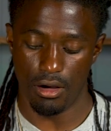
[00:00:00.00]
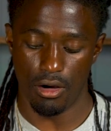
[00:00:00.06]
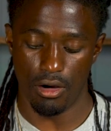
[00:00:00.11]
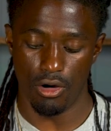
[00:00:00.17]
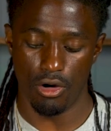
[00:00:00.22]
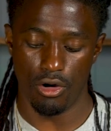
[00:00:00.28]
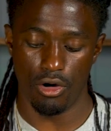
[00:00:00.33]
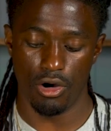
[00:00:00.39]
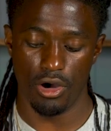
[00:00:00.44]

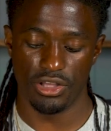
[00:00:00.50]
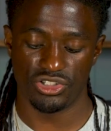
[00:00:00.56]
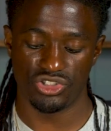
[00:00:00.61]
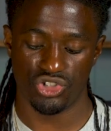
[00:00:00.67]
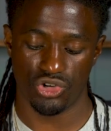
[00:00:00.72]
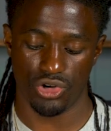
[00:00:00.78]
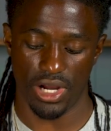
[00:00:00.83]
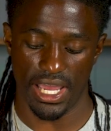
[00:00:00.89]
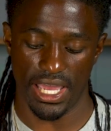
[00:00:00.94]
on
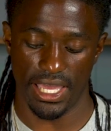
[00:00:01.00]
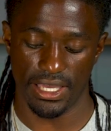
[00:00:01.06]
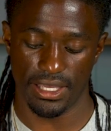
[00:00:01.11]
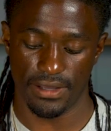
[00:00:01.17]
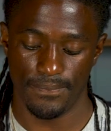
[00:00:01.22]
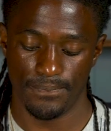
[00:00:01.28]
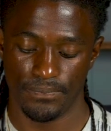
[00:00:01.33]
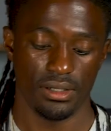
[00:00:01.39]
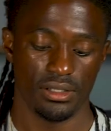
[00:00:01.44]
track
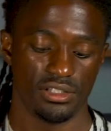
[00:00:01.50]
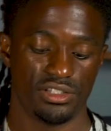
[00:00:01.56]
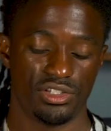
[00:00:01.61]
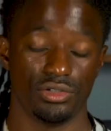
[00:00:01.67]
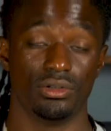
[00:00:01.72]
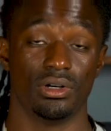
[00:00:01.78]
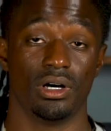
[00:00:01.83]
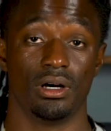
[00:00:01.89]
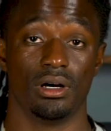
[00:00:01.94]

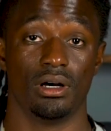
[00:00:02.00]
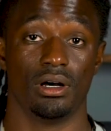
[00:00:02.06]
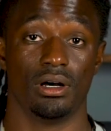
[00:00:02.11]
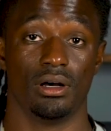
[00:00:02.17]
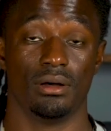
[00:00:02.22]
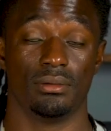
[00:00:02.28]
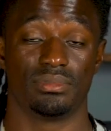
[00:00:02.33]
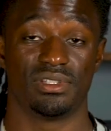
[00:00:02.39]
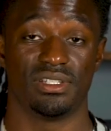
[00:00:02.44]
to
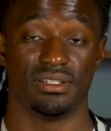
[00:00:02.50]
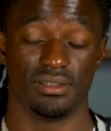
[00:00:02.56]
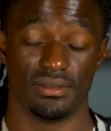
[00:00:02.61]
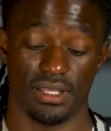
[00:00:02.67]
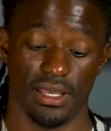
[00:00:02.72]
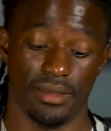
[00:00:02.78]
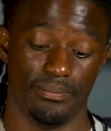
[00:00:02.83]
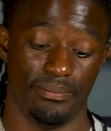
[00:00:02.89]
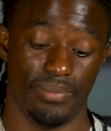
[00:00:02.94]
um to
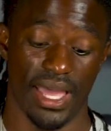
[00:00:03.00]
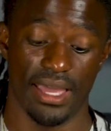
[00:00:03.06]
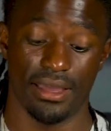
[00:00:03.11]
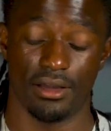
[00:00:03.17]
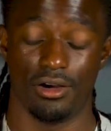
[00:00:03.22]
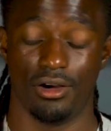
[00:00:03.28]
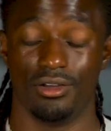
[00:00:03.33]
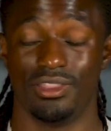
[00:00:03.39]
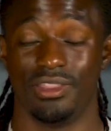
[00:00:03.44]
get back
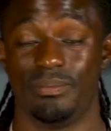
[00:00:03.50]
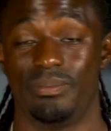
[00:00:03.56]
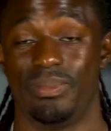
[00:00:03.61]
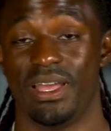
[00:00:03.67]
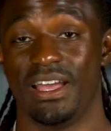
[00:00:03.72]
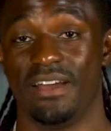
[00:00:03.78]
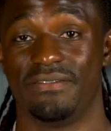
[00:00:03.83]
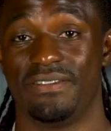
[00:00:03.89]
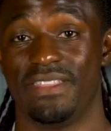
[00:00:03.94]
on the
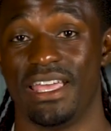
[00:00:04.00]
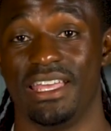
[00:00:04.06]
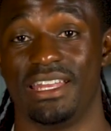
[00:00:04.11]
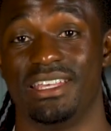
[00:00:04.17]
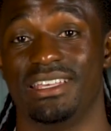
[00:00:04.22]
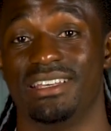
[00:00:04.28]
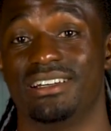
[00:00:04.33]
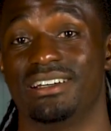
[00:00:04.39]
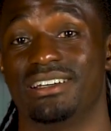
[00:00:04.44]
path that
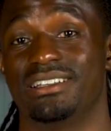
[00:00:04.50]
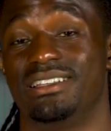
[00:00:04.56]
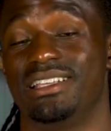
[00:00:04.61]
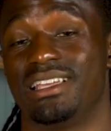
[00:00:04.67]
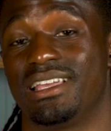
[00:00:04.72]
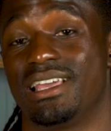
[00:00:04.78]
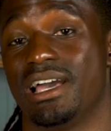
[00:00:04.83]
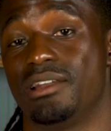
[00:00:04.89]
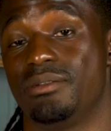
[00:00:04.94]
uh, the
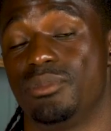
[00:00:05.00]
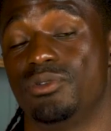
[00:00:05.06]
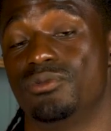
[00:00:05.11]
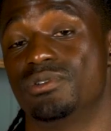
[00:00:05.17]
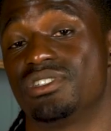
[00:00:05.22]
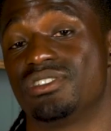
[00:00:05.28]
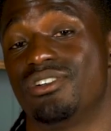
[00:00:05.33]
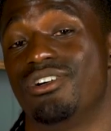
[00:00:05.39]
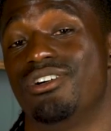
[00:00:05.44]
economy
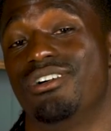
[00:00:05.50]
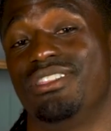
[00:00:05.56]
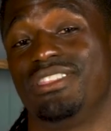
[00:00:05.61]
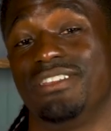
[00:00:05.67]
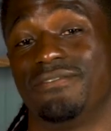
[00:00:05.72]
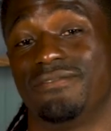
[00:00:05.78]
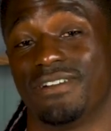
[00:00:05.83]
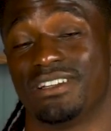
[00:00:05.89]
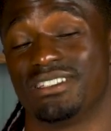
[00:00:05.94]
was on
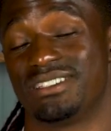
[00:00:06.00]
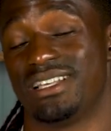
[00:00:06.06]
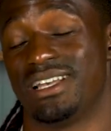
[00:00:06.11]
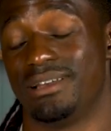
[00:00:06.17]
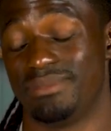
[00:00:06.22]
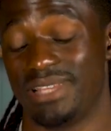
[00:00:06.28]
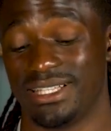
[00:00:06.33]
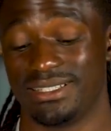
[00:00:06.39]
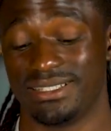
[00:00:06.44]
the first
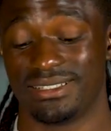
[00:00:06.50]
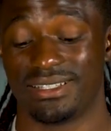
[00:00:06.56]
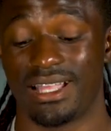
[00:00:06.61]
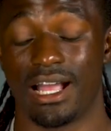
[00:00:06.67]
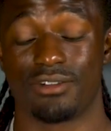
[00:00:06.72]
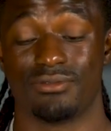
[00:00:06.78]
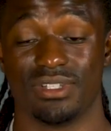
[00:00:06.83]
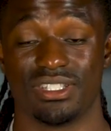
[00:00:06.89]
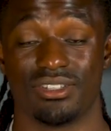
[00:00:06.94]
time that the
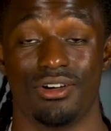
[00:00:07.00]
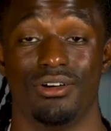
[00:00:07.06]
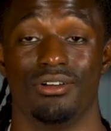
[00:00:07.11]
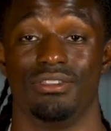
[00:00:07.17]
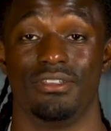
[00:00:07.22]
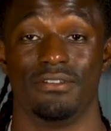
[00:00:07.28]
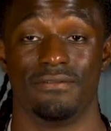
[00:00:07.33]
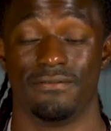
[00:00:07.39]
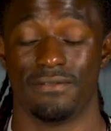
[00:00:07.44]
stock was on
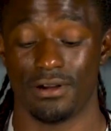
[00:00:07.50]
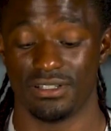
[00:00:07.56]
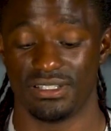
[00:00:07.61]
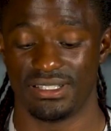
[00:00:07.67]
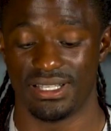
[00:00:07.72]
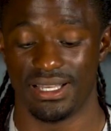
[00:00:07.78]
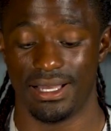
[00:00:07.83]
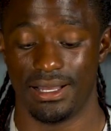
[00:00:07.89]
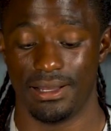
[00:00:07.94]
the
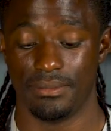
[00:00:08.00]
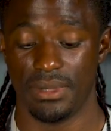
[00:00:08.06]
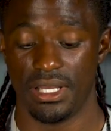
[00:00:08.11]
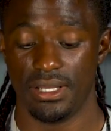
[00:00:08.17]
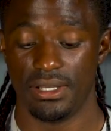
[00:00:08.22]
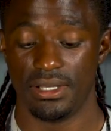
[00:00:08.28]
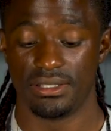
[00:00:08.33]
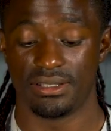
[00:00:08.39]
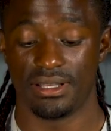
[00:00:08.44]
first time.
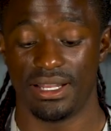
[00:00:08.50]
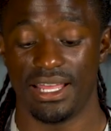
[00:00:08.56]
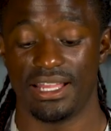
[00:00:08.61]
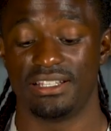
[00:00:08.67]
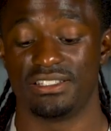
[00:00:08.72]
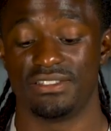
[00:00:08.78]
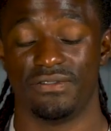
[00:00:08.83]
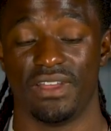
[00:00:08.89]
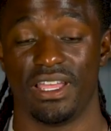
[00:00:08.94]
So that
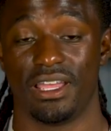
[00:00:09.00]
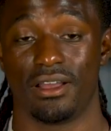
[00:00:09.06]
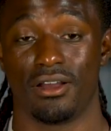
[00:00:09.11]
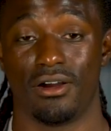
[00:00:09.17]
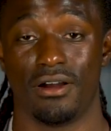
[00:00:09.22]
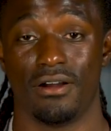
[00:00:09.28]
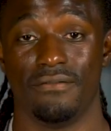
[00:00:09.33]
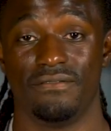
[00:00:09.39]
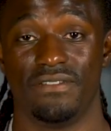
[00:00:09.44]
is
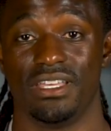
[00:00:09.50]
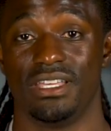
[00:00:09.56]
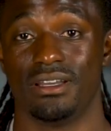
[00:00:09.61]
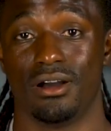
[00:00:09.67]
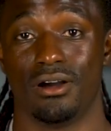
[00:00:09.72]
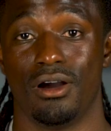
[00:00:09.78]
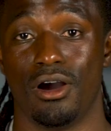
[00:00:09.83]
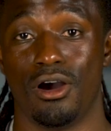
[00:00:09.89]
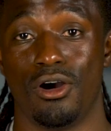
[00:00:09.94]
Vanguard
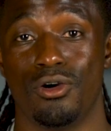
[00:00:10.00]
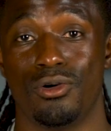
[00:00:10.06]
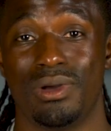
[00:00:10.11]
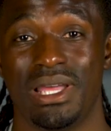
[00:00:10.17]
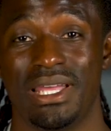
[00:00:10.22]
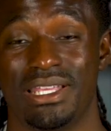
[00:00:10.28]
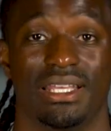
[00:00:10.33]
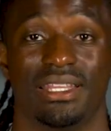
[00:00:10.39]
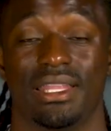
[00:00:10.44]
VOO.
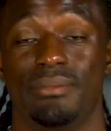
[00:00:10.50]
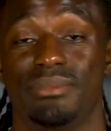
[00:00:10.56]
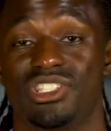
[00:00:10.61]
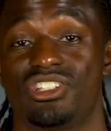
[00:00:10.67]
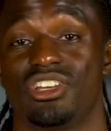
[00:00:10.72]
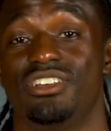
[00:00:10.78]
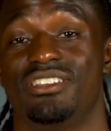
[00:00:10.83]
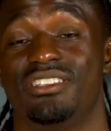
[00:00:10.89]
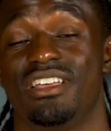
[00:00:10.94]
Let me
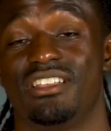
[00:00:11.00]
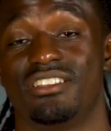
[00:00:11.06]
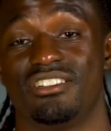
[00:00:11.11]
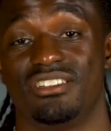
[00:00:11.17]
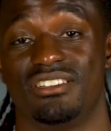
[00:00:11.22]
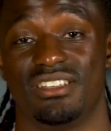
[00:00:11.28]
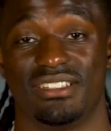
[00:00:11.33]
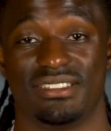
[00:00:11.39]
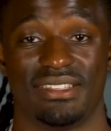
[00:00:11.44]
show you
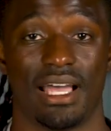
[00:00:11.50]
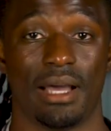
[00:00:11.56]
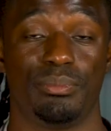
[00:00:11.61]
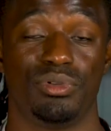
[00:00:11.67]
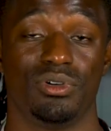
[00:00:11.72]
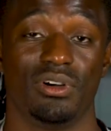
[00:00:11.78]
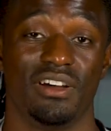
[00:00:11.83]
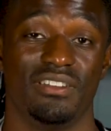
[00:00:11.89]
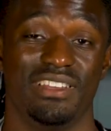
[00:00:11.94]
another
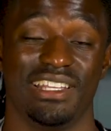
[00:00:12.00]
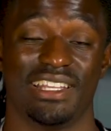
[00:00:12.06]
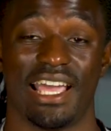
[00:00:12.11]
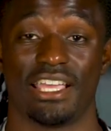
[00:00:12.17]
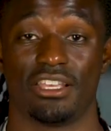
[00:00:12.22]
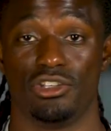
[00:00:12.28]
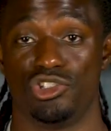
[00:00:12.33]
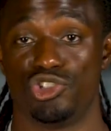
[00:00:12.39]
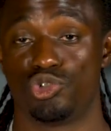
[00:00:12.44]
example of the
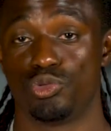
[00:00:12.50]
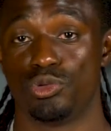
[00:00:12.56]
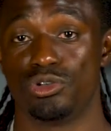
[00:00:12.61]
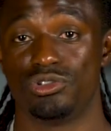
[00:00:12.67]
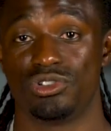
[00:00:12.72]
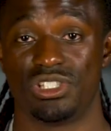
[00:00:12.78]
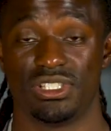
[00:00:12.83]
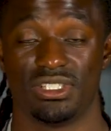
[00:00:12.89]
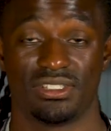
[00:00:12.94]
Nike
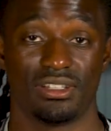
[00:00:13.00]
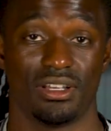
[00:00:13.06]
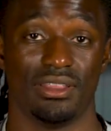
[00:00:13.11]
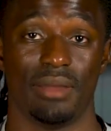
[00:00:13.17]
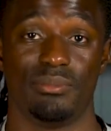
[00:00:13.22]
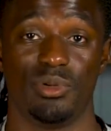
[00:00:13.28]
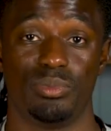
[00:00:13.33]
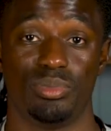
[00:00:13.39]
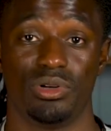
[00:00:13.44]
swoosh. So
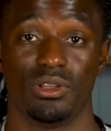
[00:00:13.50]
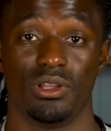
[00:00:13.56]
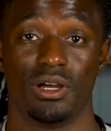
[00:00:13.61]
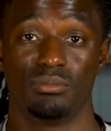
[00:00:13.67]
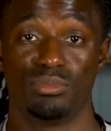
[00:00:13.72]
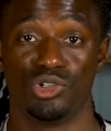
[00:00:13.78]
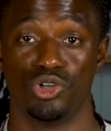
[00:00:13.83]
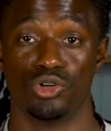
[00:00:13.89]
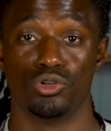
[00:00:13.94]
let me pull up
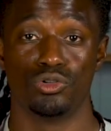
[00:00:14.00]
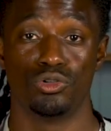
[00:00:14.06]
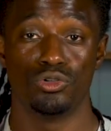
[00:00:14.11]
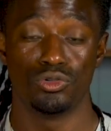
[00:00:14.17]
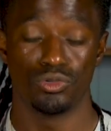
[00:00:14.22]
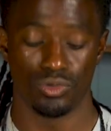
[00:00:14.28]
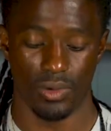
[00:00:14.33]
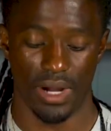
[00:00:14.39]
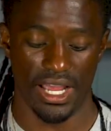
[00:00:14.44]

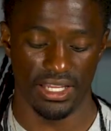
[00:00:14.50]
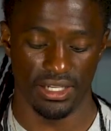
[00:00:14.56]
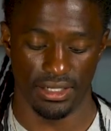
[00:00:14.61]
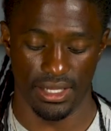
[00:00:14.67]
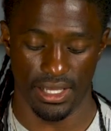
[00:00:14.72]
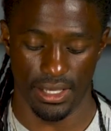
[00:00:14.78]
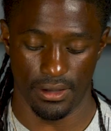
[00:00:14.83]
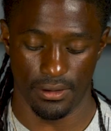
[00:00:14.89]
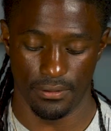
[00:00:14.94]
Google right
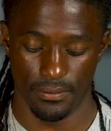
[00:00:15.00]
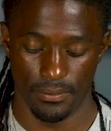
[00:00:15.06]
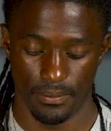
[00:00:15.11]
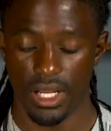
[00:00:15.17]
now.